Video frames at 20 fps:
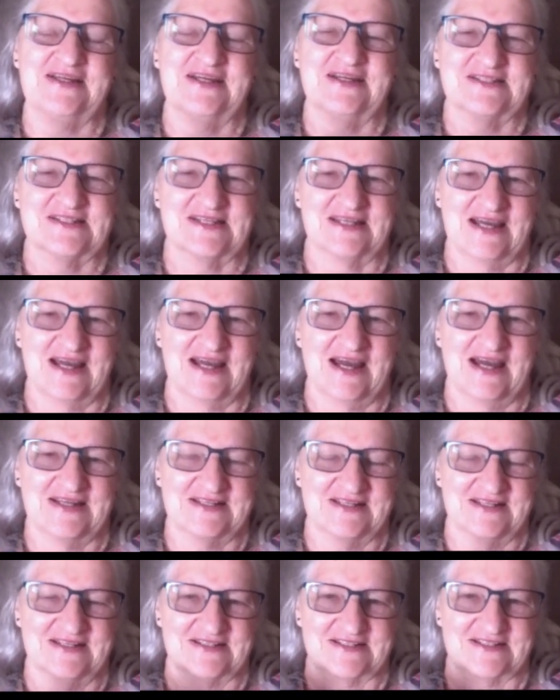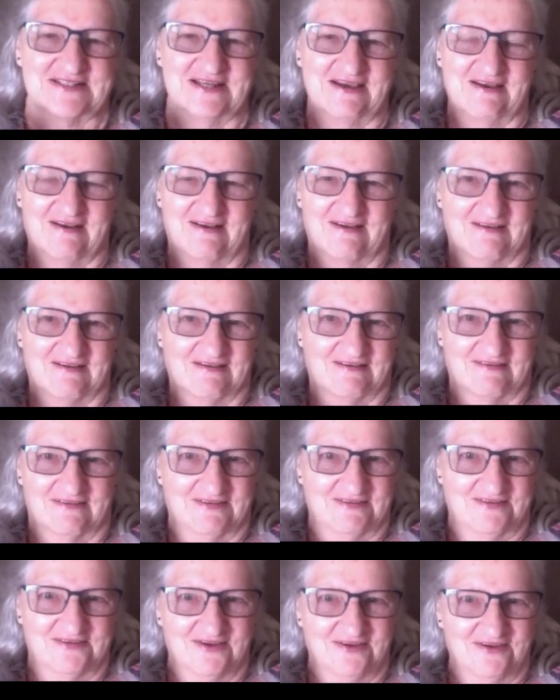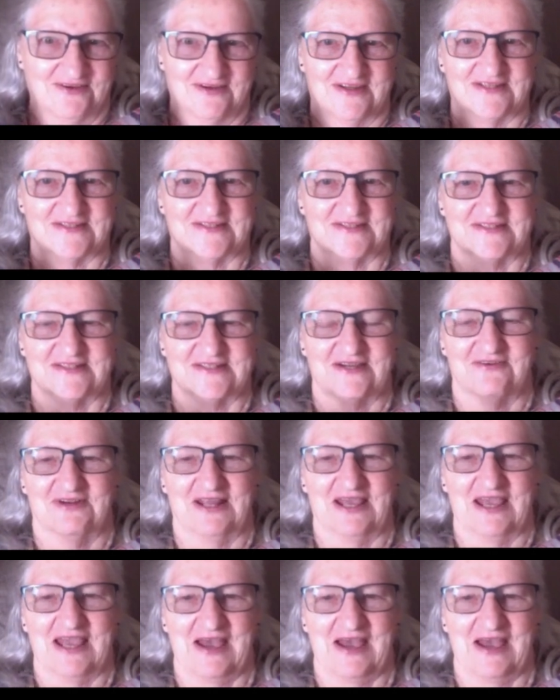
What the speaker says: as an artist, you don't necessarily